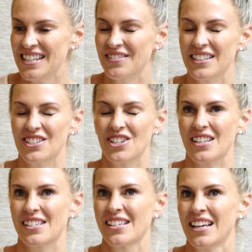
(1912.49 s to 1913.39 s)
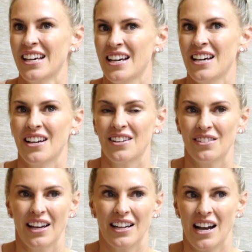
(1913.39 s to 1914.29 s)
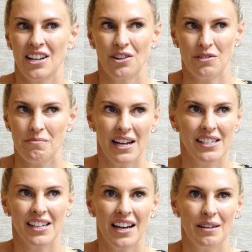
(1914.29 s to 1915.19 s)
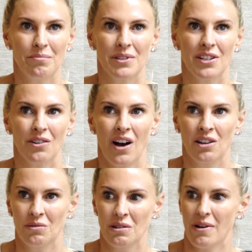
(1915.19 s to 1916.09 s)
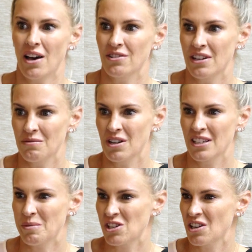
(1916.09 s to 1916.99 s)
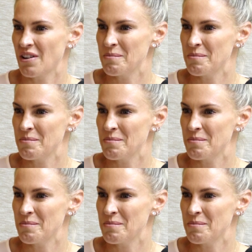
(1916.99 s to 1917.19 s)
Even just like I know for my type, you know, I don't want to bother anyone, especially uh-huh.